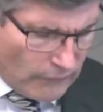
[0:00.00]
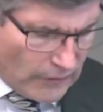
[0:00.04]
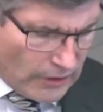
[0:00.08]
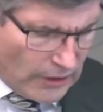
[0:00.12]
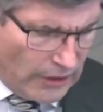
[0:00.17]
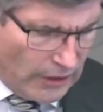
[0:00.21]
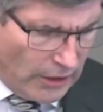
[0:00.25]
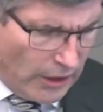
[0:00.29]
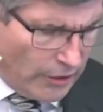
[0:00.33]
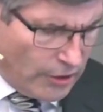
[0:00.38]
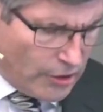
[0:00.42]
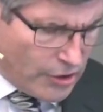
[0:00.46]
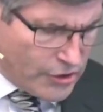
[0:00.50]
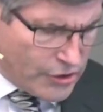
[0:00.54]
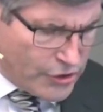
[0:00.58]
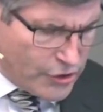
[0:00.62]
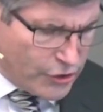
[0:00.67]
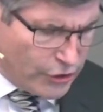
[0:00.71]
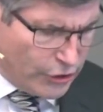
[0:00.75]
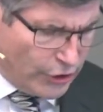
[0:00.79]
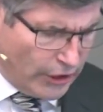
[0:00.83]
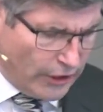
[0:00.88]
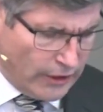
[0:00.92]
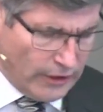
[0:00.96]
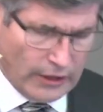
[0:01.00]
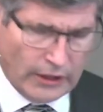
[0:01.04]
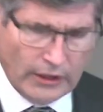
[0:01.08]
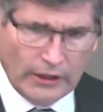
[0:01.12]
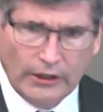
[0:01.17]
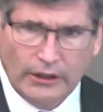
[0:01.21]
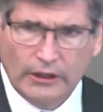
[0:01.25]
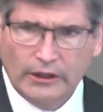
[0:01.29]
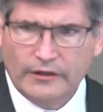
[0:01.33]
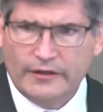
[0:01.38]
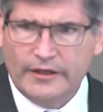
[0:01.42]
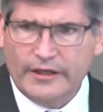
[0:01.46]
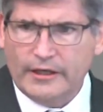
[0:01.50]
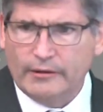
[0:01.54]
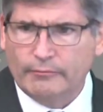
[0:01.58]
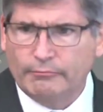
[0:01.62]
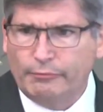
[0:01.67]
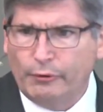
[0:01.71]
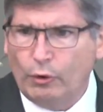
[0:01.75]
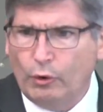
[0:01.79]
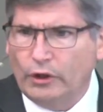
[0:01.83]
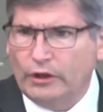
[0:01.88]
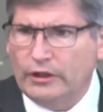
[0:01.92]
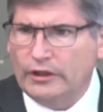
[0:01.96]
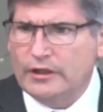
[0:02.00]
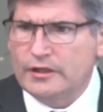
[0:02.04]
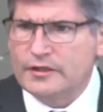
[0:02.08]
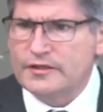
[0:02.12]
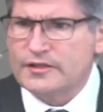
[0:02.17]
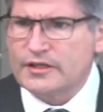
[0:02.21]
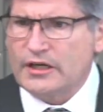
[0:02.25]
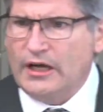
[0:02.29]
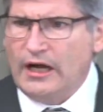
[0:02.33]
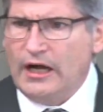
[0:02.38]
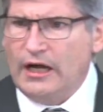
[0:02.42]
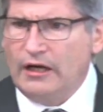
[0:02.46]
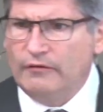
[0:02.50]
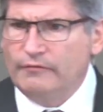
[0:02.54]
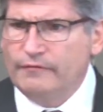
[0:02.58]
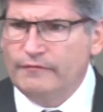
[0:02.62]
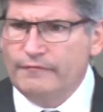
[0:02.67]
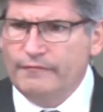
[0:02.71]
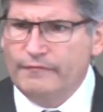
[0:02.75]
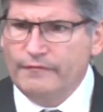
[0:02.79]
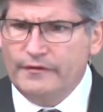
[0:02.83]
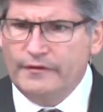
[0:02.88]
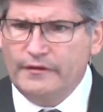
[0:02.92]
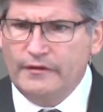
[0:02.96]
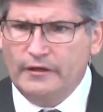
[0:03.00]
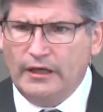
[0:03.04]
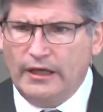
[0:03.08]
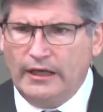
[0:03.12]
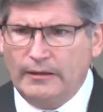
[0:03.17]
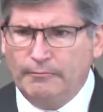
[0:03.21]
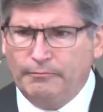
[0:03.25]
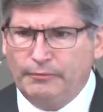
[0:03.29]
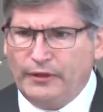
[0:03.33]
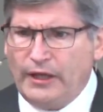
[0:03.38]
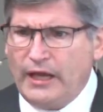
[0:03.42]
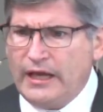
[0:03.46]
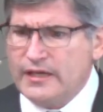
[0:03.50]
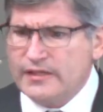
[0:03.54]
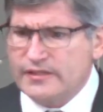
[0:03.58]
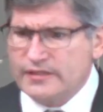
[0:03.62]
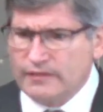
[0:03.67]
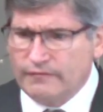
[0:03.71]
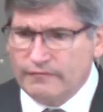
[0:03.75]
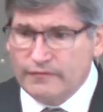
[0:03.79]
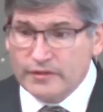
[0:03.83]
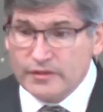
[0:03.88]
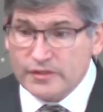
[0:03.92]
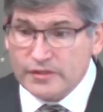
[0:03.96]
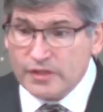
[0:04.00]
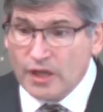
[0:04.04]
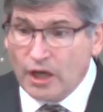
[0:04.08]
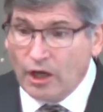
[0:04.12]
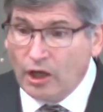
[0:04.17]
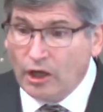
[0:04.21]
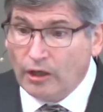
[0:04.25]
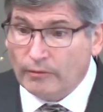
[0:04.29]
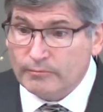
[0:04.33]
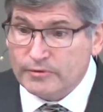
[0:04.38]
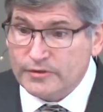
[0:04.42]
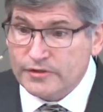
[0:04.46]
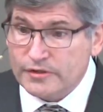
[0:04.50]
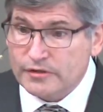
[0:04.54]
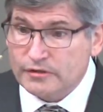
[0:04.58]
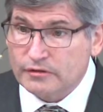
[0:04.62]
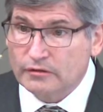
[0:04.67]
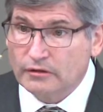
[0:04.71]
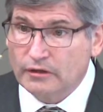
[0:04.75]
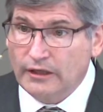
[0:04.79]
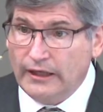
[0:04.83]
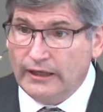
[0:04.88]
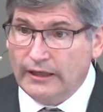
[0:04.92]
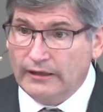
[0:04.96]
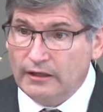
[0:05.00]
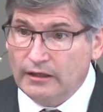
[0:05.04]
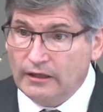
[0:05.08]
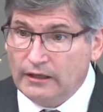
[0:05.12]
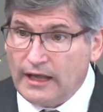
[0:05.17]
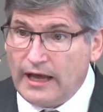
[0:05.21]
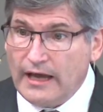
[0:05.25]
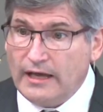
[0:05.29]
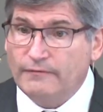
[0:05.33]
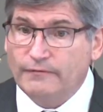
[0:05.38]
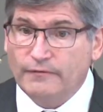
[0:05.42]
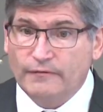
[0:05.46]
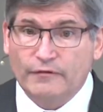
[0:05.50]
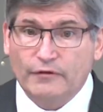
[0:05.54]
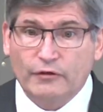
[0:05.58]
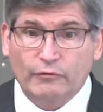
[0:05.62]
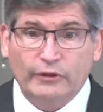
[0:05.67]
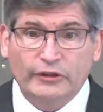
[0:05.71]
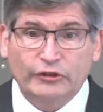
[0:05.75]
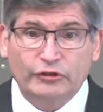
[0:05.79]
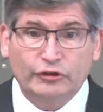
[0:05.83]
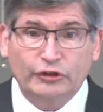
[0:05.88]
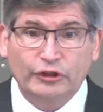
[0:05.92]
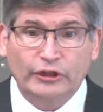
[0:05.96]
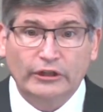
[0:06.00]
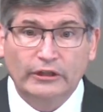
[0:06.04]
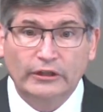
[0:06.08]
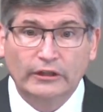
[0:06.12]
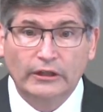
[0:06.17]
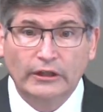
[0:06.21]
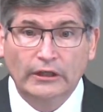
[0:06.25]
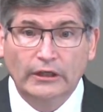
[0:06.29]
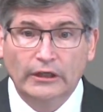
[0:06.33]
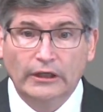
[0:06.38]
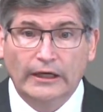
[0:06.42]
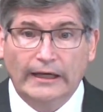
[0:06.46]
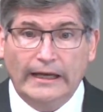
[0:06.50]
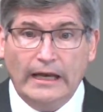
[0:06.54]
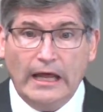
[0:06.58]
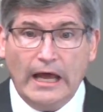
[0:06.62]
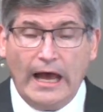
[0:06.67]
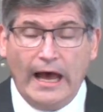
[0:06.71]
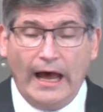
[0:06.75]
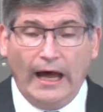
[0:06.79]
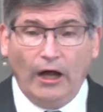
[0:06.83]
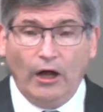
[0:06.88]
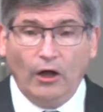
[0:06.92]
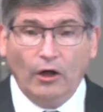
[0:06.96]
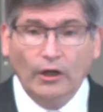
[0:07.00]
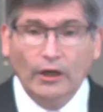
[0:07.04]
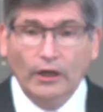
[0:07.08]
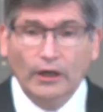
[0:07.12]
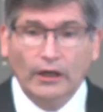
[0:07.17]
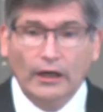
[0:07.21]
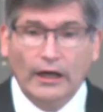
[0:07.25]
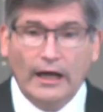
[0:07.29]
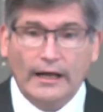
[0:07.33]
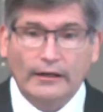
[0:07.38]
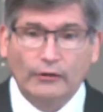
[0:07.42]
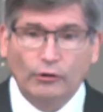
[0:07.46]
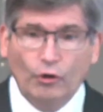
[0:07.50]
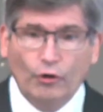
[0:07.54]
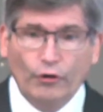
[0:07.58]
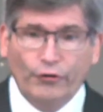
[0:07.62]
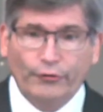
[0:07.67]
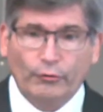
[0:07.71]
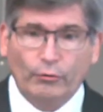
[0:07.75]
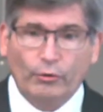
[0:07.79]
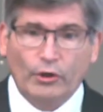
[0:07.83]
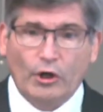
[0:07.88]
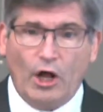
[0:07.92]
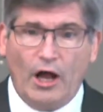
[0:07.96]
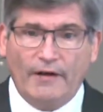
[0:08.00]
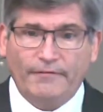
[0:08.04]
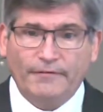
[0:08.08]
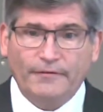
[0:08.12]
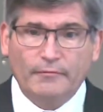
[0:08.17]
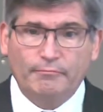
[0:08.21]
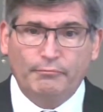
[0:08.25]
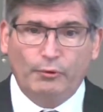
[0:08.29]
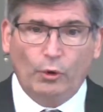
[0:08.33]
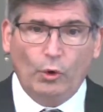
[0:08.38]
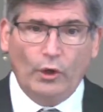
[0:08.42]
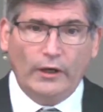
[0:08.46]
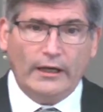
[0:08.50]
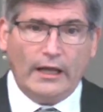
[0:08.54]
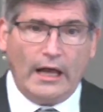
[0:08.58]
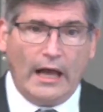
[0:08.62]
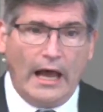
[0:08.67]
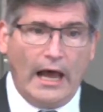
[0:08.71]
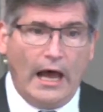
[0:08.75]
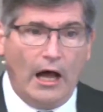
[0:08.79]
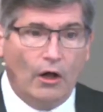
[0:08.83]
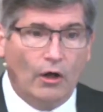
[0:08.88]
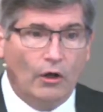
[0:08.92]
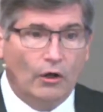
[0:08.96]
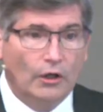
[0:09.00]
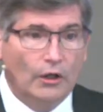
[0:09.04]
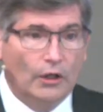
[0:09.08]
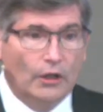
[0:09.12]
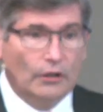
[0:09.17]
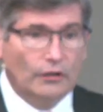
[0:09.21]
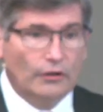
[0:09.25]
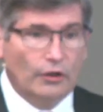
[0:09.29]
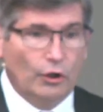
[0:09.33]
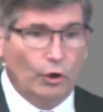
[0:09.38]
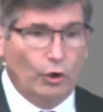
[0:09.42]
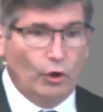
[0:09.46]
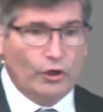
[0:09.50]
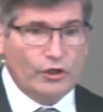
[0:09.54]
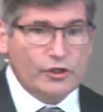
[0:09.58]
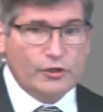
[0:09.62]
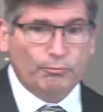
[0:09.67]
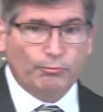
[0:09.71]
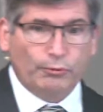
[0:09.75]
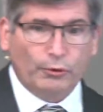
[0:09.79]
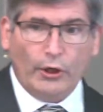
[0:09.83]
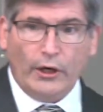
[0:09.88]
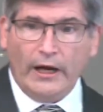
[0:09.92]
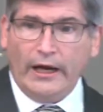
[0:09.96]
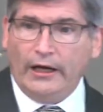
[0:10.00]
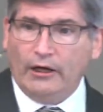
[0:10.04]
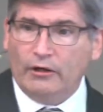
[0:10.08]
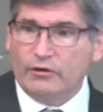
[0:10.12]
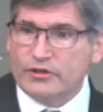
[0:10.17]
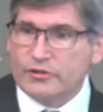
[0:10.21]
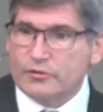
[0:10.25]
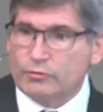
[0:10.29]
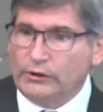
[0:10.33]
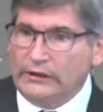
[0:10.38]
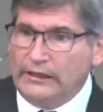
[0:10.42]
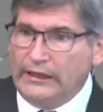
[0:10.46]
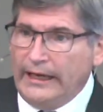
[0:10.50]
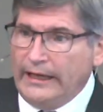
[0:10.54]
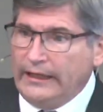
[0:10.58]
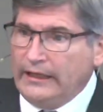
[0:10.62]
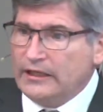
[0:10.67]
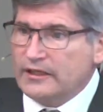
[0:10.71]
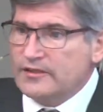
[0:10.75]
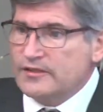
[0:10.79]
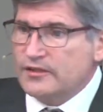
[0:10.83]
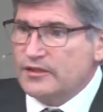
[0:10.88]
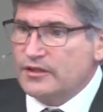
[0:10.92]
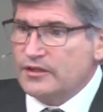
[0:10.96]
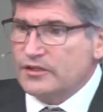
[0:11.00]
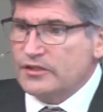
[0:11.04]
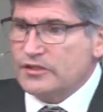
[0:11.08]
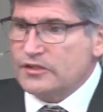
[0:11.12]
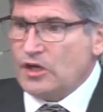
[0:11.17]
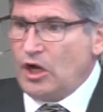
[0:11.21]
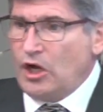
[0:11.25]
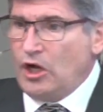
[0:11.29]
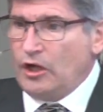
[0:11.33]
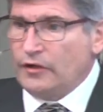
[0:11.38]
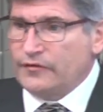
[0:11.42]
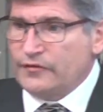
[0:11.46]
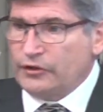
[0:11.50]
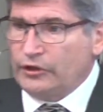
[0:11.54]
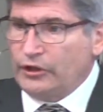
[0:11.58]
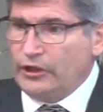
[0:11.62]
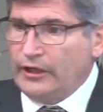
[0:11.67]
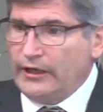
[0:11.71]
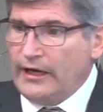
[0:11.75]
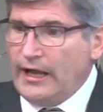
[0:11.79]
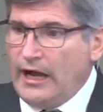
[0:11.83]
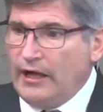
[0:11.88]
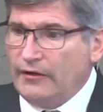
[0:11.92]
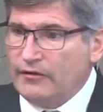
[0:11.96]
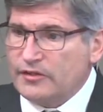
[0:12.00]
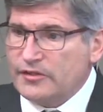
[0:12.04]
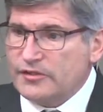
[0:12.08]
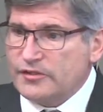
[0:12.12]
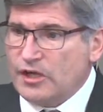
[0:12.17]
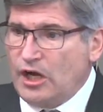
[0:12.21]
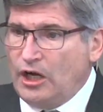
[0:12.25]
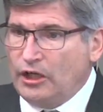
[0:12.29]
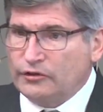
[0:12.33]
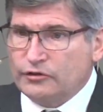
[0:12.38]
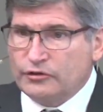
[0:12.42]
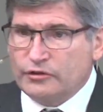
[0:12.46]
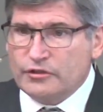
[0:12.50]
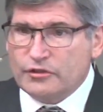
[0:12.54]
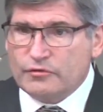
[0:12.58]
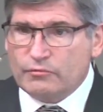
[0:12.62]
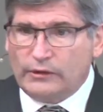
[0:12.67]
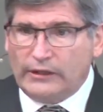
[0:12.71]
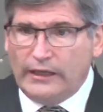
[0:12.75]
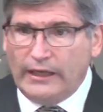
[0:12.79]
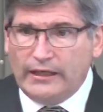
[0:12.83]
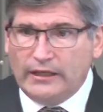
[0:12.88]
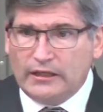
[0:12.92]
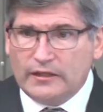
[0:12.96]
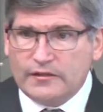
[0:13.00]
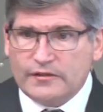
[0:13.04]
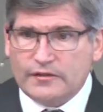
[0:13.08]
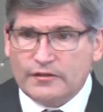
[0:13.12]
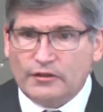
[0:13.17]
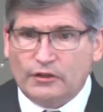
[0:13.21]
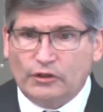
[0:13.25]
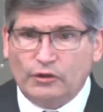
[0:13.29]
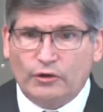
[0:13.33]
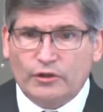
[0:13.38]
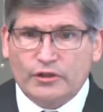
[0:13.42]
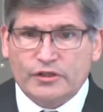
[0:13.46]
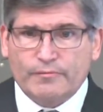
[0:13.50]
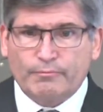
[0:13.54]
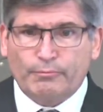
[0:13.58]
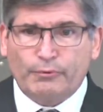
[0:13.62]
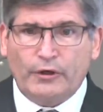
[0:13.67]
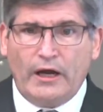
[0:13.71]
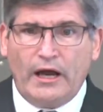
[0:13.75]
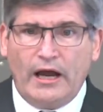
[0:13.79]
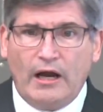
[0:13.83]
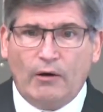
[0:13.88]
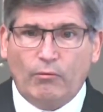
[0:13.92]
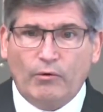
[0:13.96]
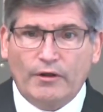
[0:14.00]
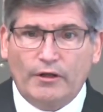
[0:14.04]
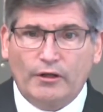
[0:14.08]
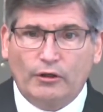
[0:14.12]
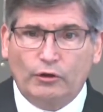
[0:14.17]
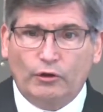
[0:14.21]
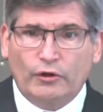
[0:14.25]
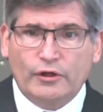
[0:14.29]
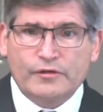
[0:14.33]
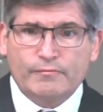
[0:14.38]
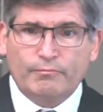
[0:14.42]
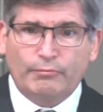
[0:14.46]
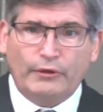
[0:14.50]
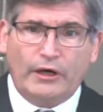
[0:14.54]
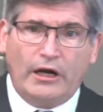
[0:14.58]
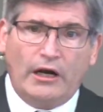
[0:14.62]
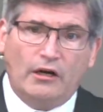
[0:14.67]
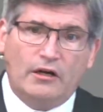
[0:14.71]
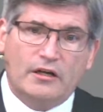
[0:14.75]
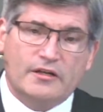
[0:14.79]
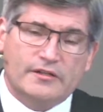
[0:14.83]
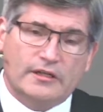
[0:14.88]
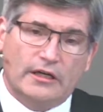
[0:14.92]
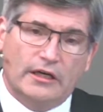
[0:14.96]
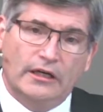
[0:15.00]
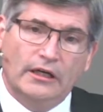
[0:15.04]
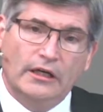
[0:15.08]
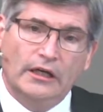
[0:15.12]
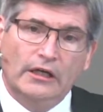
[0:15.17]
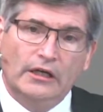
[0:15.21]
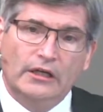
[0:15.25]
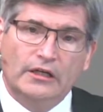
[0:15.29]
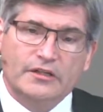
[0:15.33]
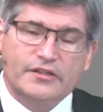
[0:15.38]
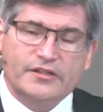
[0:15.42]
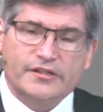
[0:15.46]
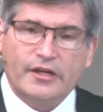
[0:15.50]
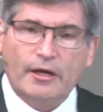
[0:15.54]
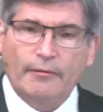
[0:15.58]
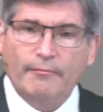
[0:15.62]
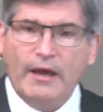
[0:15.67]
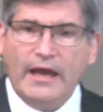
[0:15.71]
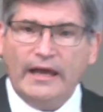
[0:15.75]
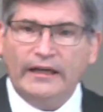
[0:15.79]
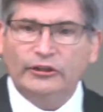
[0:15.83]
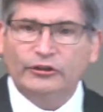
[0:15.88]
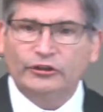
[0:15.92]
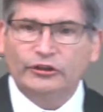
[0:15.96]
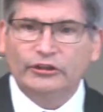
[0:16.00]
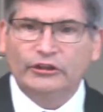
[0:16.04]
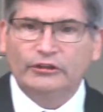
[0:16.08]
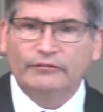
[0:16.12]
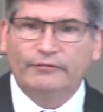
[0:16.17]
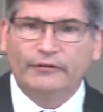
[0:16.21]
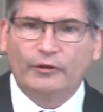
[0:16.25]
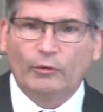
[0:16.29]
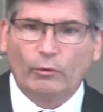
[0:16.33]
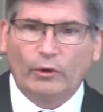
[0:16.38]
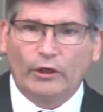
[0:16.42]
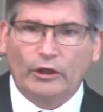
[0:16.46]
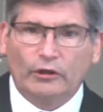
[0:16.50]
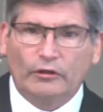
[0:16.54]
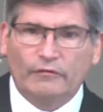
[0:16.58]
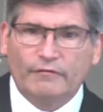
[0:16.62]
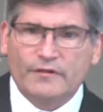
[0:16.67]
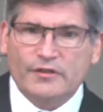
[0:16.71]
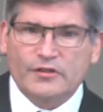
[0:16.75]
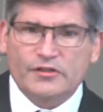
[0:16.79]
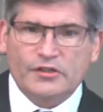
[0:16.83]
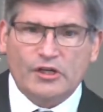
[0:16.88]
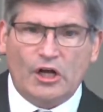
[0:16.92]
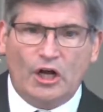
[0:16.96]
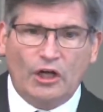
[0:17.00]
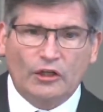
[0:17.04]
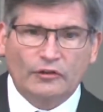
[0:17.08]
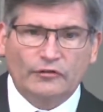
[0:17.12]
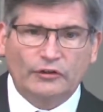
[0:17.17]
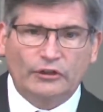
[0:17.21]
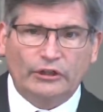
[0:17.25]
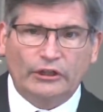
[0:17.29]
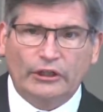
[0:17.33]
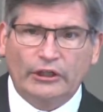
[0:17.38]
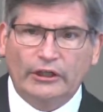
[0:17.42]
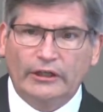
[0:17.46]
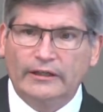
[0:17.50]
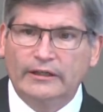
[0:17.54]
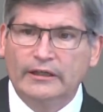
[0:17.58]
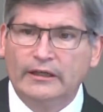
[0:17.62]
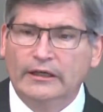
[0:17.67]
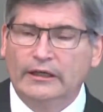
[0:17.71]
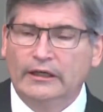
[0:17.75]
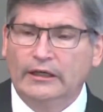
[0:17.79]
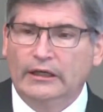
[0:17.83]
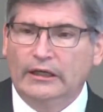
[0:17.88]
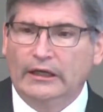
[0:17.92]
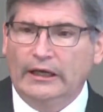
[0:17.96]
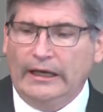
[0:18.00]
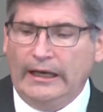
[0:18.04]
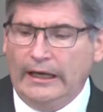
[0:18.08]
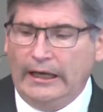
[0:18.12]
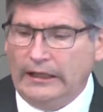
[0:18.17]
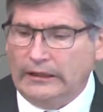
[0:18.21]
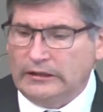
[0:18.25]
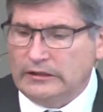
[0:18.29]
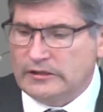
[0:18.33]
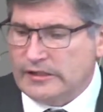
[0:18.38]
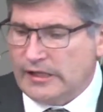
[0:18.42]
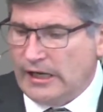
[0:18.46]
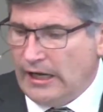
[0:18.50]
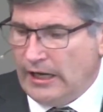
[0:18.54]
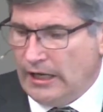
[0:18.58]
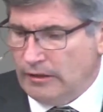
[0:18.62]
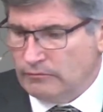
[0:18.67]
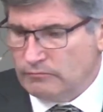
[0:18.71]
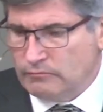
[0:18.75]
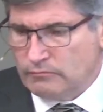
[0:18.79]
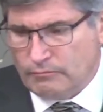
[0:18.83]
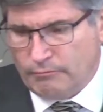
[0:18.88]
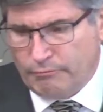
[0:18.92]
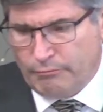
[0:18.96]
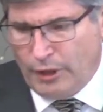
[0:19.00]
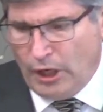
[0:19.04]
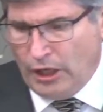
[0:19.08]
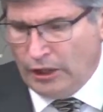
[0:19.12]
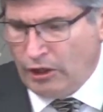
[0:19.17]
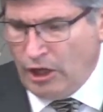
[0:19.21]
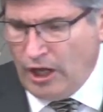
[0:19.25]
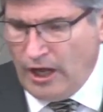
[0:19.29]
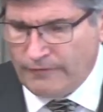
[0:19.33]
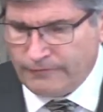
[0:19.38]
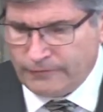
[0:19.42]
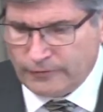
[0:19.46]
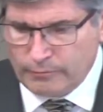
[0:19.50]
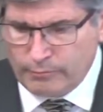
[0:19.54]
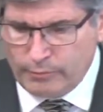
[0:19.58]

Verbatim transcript: and understood the importance of and place of the Psalms in the life of the Christian, and how uh, Luther would often point how the Lord's Prayer is related to the Psalter and how the Psalter is related to the Lord's Prayer, where the Lord's Prayer is a summation, if you will, of the Psalter. And, and uh, Bonhoeffer